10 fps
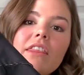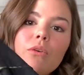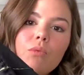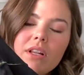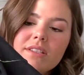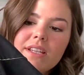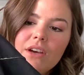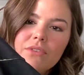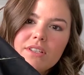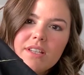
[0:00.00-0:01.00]
that runs
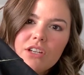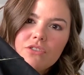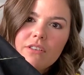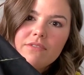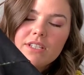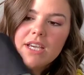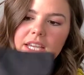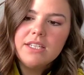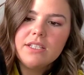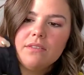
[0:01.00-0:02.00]
down the center of the
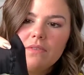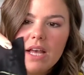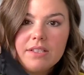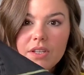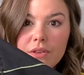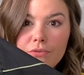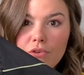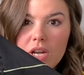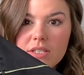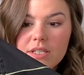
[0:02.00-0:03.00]
tight, that's in the
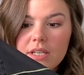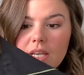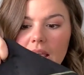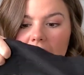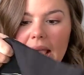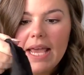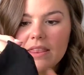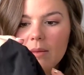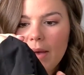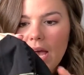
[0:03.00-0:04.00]
front
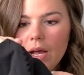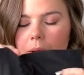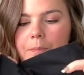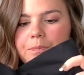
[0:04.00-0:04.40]
and the back.